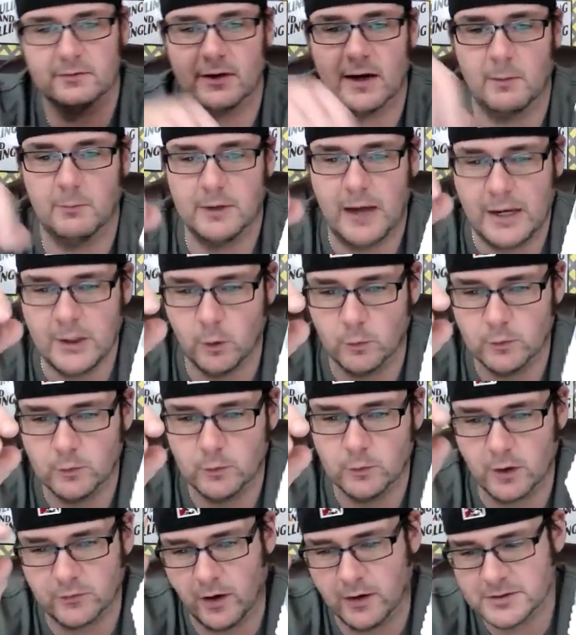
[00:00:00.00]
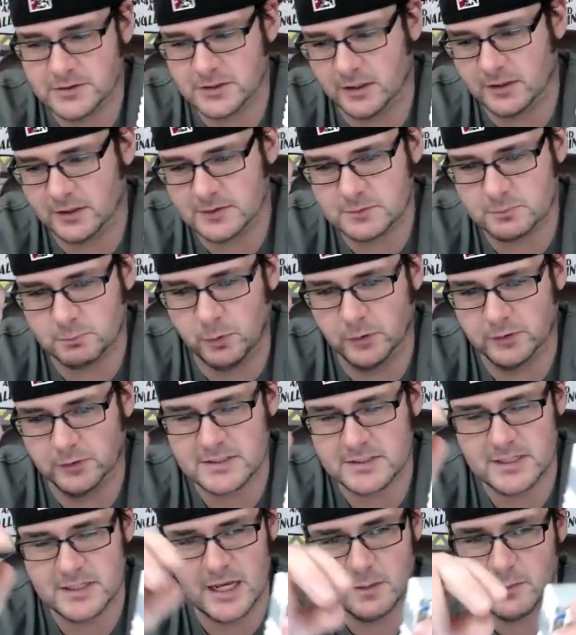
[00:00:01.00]
I, mean, I know Darth Hall's going to put
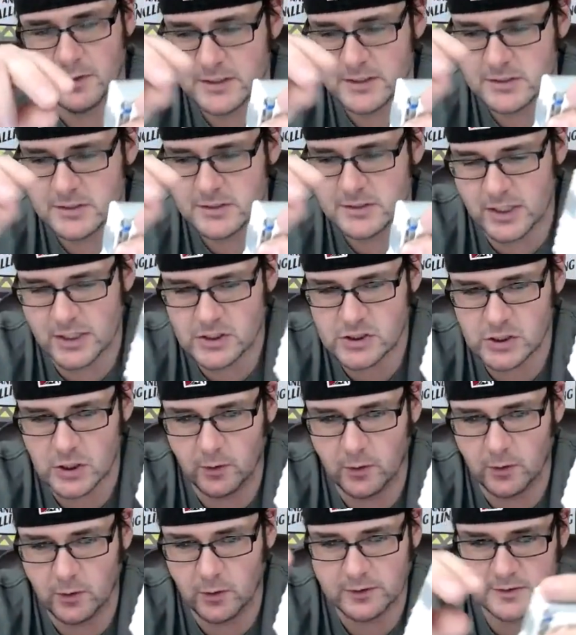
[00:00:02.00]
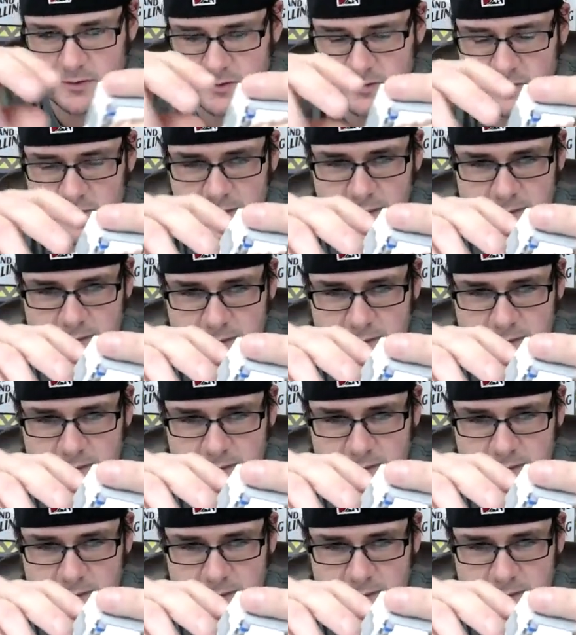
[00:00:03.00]
this name in as soon as I show it because